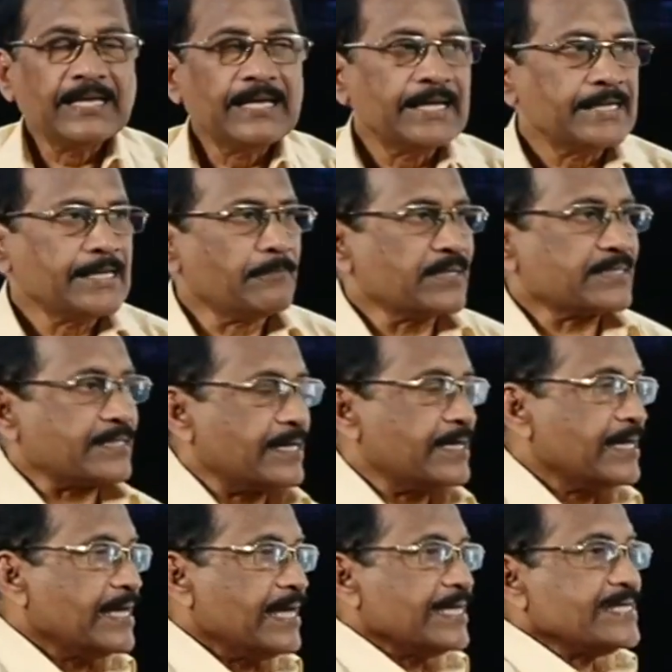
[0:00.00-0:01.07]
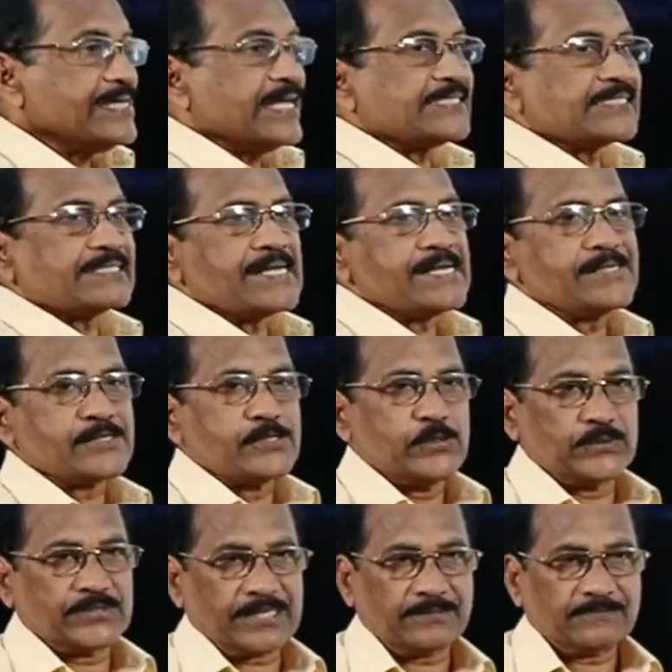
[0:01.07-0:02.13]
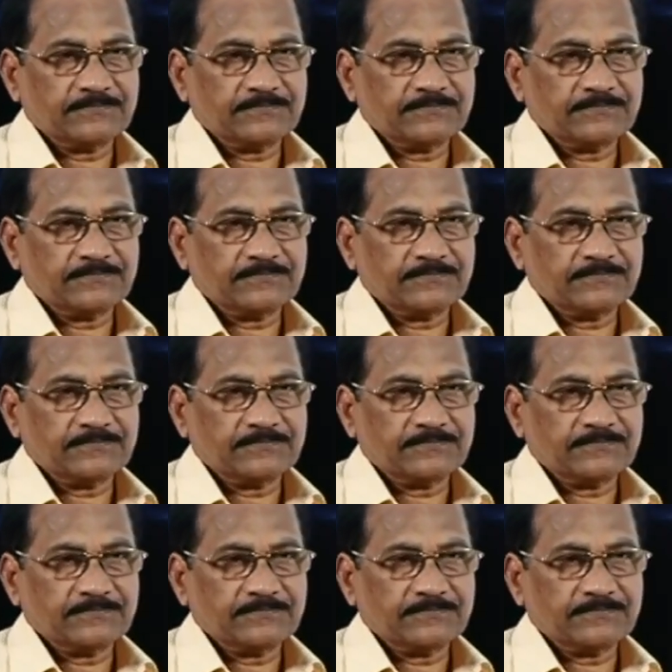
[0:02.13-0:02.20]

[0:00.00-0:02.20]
Number 3, estate duty.